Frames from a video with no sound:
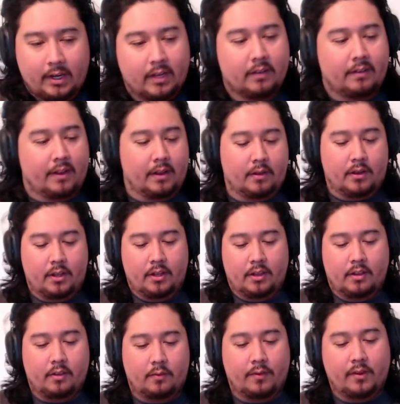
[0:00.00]
It's like,
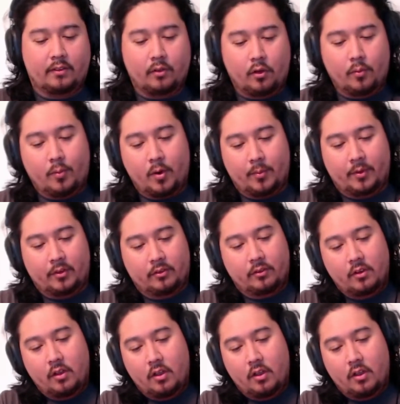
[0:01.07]
it defeats the whole purpose.